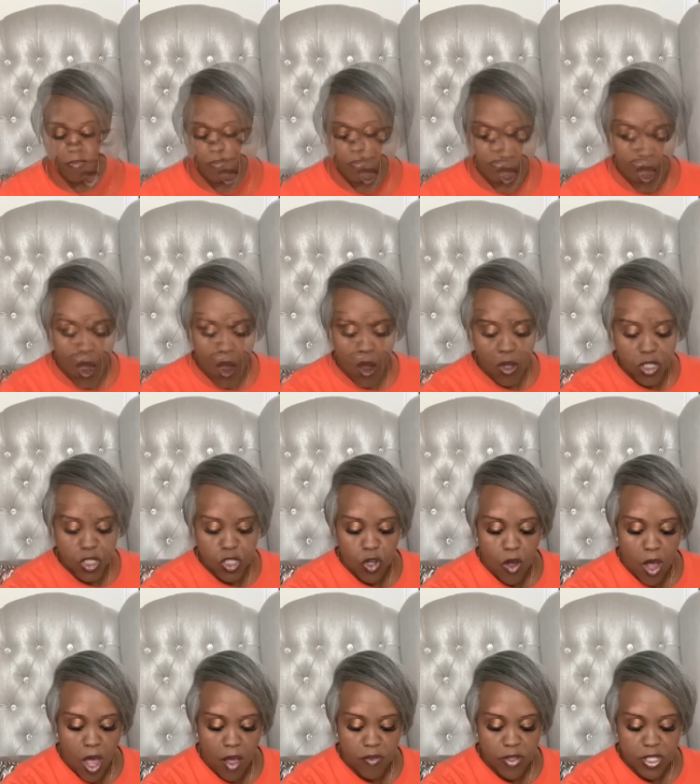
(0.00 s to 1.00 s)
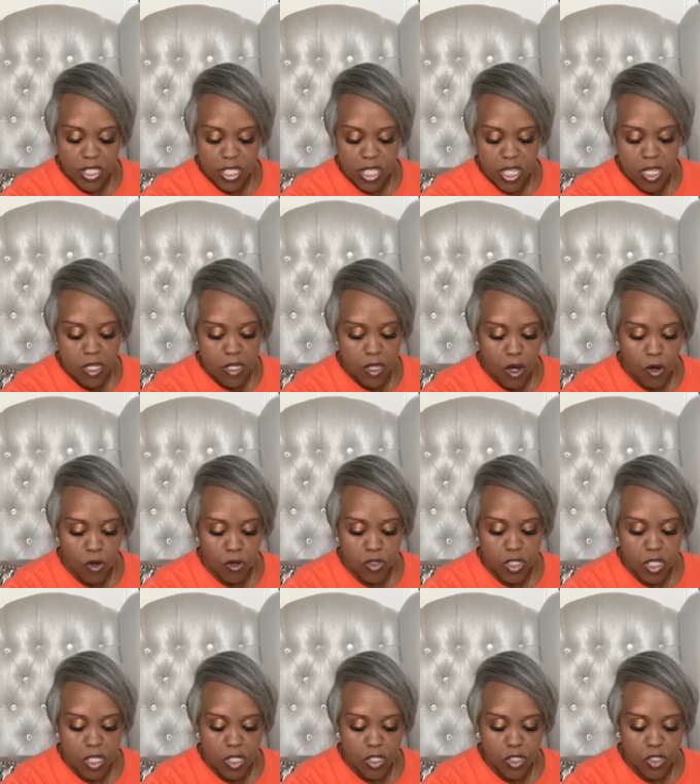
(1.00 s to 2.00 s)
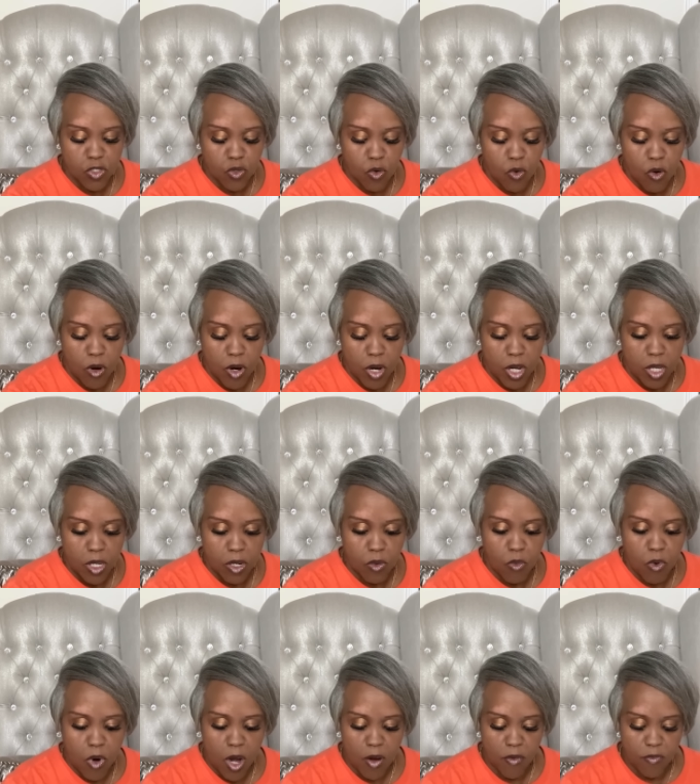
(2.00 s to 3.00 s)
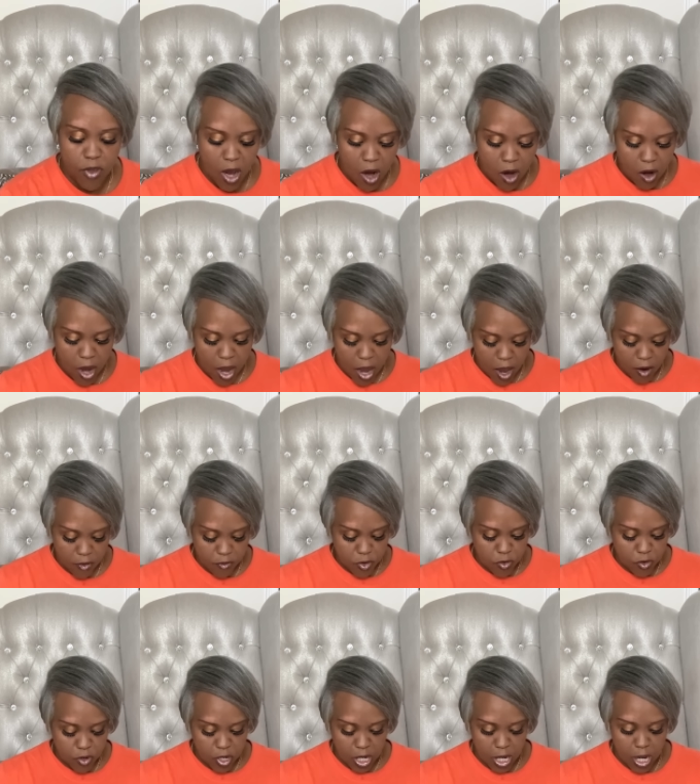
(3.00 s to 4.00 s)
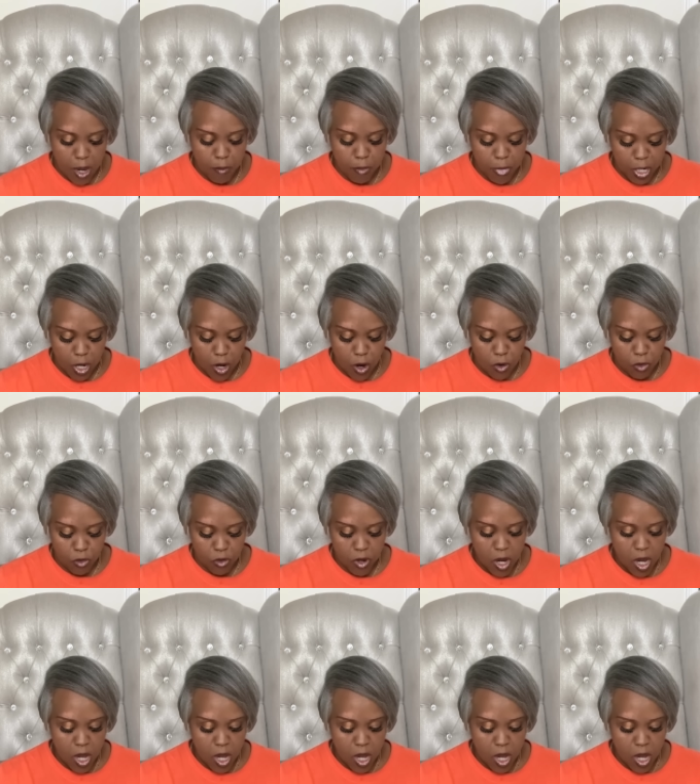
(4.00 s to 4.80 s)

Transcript: I also haven't seen those in the store anywhere. If y'all have, you can let me know.